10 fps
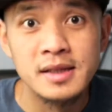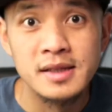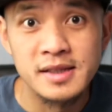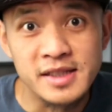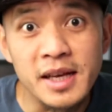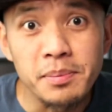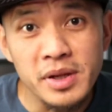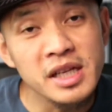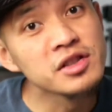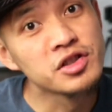
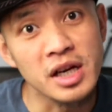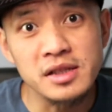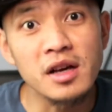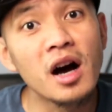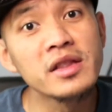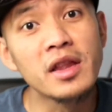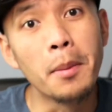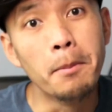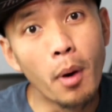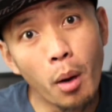simply just on the
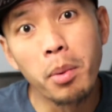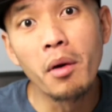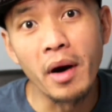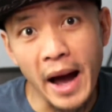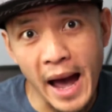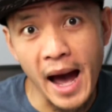mobile app.